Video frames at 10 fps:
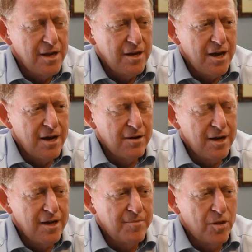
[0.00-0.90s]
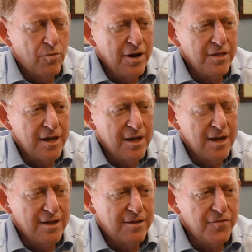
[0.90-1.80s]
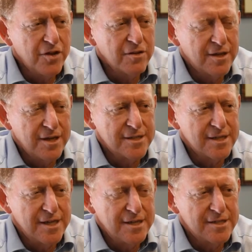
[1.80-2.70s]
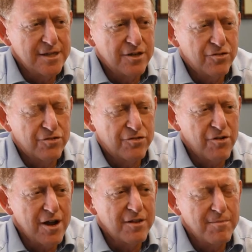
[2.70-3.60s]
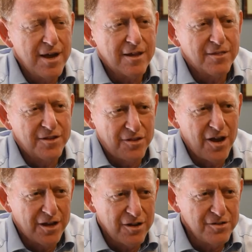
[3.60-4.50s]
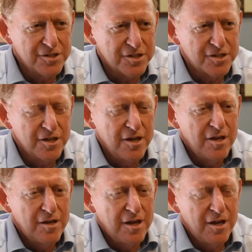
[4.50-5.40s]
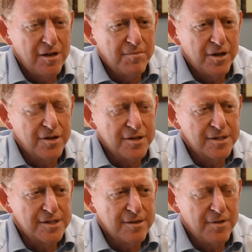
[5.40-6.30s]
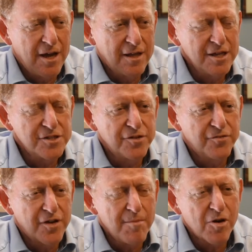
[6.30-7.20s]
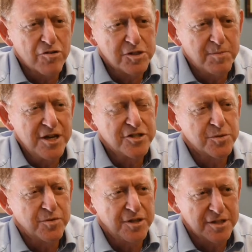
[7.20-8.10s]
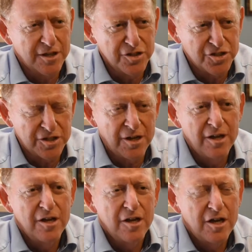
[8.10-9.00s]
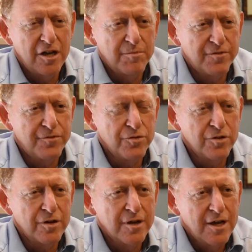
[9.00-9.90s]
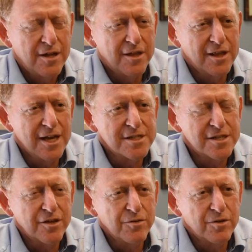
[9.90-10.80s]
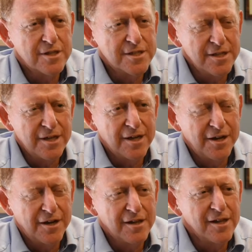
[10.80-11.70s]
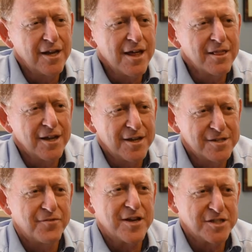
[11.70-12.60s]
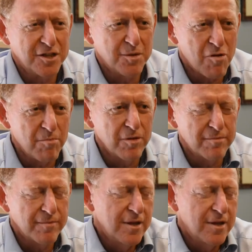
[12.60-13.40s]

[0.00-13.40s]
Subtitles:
Now, one of the difficulties is trying to make the diagnosis. Because unless you've come across patients with this condition before, the last thing you'll consider in an elite athlete is a vascular problem.